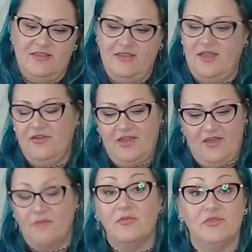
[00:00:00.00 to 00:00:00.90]
okay,
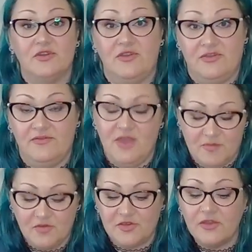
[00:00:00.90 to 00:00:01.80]
I'm going to show you. I'm
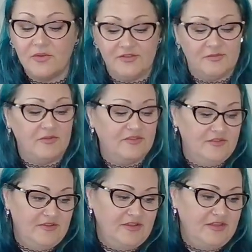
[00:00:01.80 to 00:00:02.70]
going to show you what it's supposed to
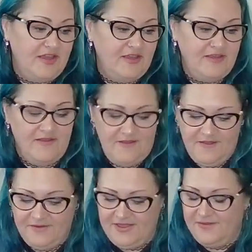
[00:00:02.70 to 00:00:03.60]
look like,
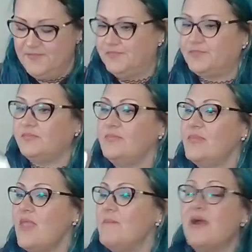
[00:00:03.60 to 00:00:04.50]
okay?
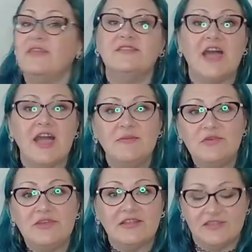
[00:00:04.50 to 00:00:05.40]
By the time you
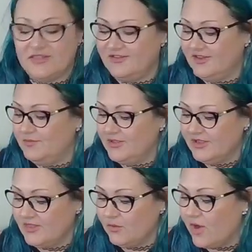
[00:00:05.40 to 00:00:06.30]
get to the dipping in
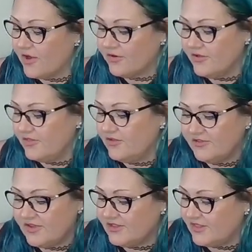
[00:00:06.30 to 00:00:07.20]
the water and
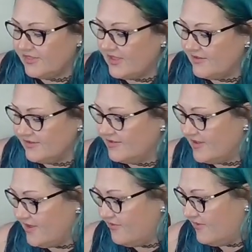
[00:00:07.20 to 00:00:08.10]
using the things and stuff,